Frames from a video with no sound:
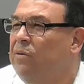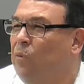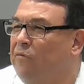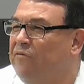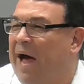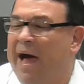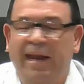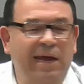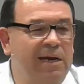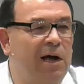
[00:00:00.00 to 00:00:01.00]
were
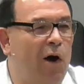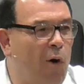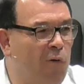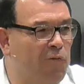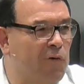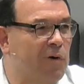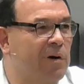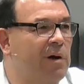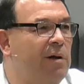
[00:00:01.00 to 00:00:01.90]
fighting over